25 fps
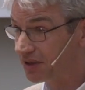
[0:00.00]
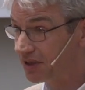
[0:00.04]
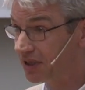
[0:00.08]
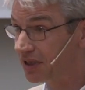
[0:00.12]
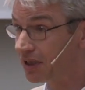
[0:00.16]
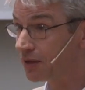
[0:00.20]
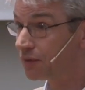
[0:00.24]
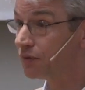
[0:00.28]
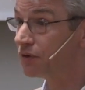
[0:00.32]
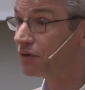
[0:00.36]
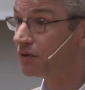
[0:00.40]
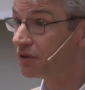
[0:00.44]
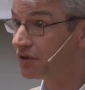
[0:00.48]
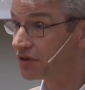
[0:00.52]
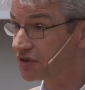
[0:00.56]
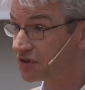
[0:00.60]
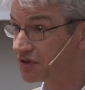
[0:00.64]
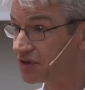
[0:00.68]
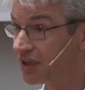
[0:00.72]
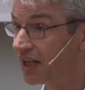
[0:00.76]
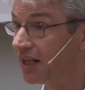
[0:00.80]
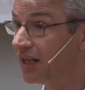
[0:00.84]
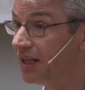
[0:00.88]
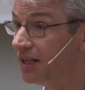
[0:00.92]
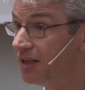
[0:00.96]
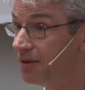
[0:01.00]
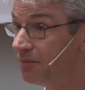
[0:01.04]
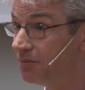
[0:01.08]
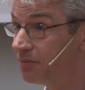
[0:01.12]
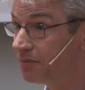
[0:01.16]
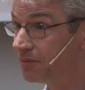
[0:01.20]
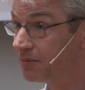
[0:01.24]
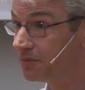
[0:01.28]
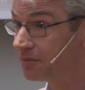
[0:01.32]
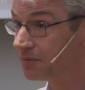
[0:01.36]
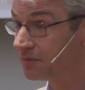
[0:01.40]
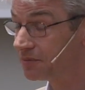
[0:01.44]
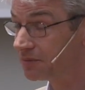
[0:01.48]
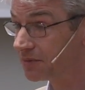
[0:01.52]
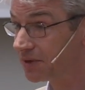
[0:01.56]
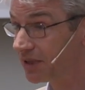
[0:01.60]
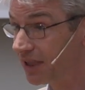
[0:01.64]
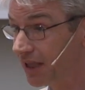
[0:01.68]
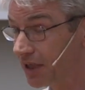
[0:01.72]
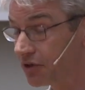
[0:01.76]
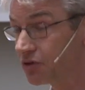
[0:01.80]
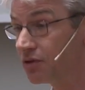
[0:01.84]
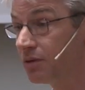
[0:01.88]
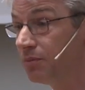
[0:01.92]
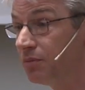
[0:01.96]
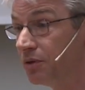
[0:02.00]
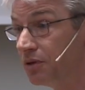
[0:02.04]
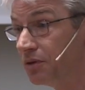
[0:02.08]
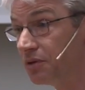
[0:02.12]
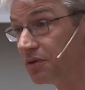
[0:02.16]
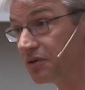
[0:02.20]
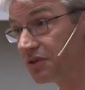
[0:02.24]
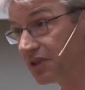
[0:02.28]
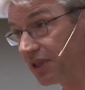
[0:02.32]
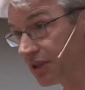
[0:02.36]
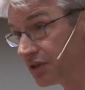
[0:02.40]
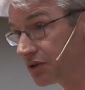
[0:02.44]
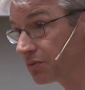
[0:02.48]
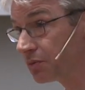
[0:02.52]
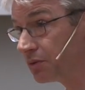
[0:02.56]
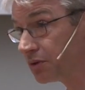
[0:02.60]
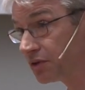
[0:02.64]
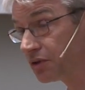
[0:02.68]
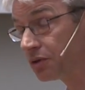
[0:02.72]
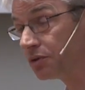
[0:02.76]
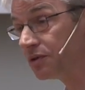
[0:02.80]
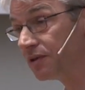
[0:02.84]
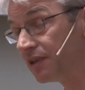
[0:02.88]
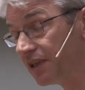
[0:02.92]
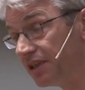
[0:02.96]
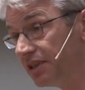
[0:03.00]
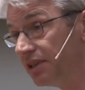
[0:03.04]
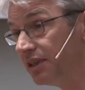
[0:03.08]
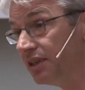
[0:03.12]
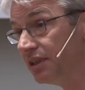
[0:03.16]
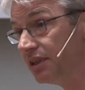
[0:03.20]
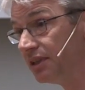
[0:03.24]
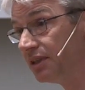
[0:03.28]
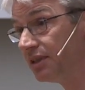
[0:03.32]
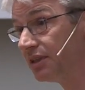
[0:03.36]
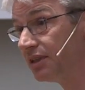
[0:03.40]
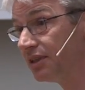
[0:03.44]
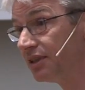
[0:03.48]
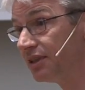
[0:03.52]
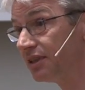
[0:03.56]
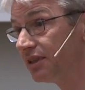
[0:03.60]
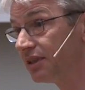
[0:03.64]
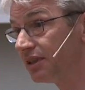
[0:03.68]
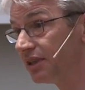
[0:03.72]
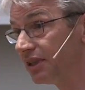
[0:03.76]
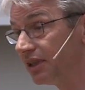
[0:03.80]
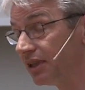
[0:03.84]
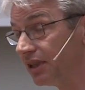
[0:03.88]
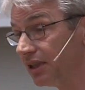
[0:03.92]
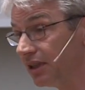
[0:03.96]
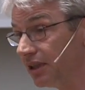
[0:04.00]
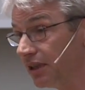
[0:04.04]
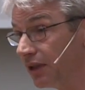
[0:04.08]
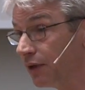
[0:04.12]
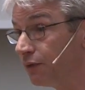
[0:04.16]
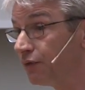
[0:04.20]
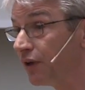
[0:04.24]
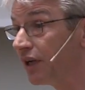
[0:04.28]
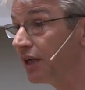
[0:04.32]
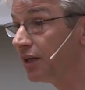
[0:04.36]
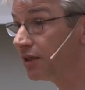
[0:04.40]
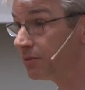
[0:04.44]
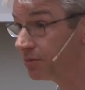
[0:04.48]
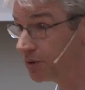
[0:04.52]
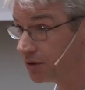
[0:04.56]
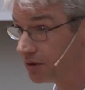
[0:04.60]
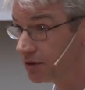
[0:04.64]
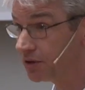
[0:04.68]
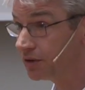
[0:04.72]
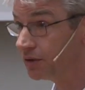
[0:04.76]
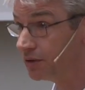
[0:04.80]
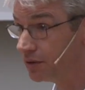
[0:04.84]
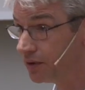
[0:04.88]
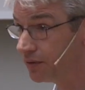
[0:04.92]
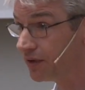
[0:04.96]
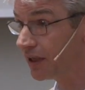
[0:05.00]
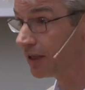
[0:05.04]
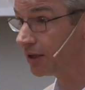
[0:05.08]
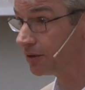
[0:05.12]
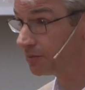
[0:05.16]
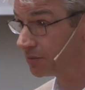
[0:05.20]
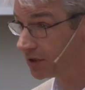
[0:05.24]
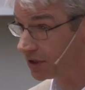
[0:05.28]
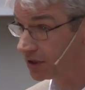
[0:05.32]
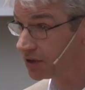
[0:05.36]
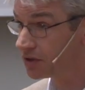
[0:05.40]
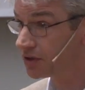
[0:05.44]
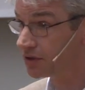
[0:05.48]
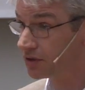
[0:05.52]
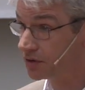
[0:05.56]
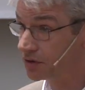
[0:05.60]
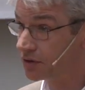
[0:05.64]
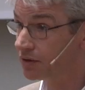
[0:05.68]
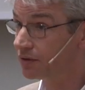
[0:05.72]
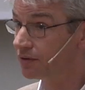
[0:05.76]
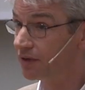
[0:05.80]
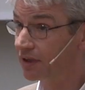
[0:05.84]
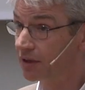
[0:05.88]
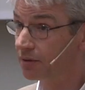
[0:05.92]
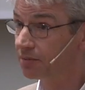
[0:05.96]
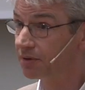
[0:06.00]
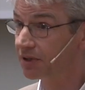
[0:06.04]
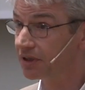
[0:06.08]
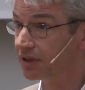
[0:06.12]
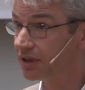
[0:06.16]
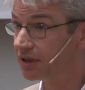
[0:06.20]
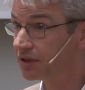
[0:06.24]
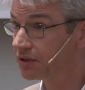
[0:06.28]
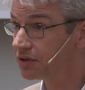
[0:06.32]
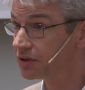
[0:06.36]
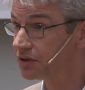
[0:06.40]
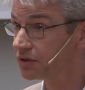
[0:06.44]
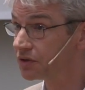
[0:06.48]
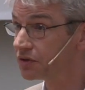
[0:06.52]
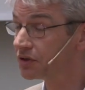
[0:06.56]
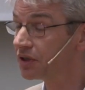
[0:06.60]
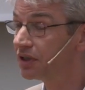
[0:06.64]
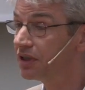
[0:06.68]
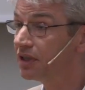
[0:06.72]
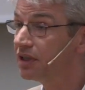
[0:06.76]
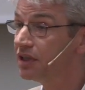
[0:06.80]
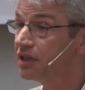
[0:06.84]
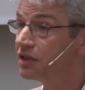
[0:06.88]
given the same attributes as was already available to developed nations and developing nations.